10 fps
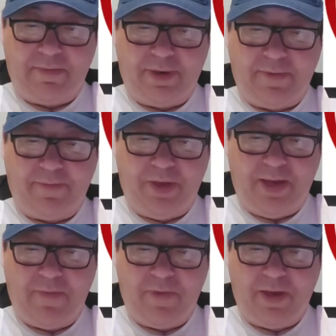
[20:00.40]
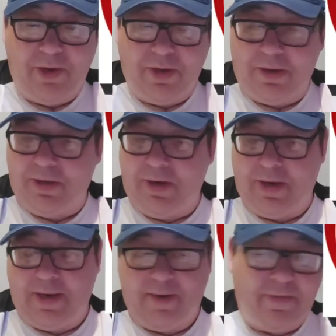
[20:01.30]
But yeah, there we go.
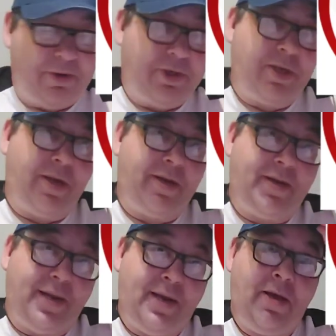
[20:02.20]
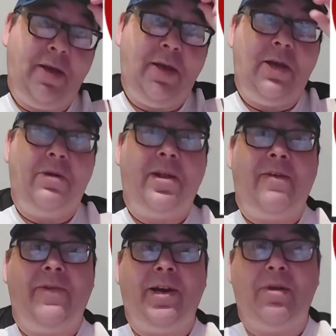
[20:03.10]
I just thought I'd do
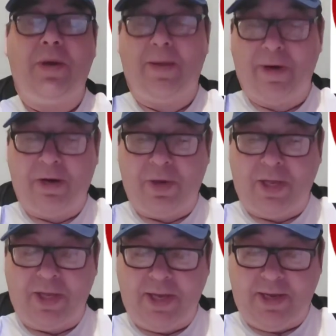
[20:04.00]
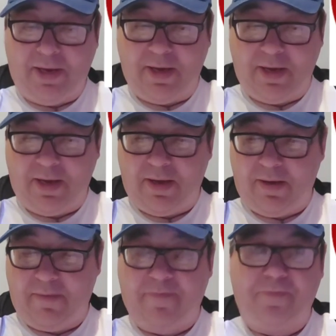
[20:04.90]
that video and let me know what you think.
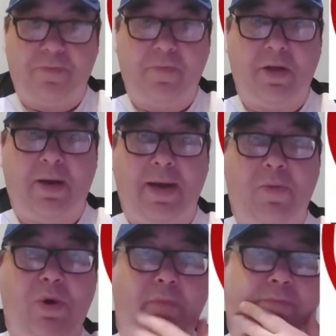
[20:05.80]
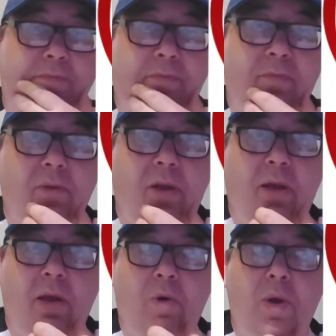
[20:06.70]
late one,
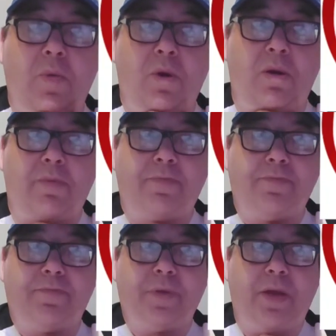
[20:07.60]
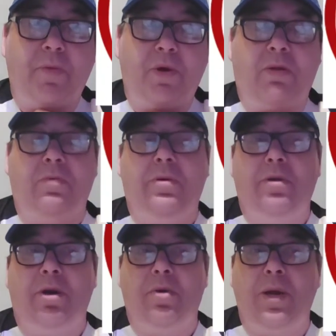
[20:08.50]
quick one. Well,
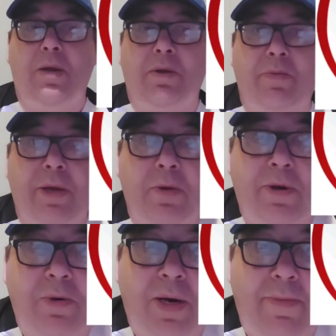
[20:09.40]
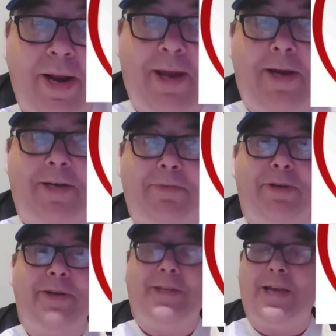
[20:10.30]
not quick because we've been going 20 minutes,
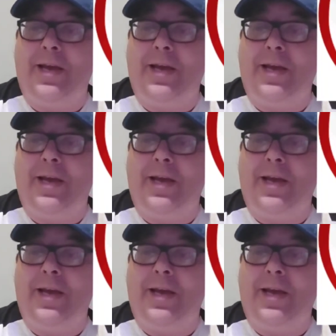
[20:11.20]
but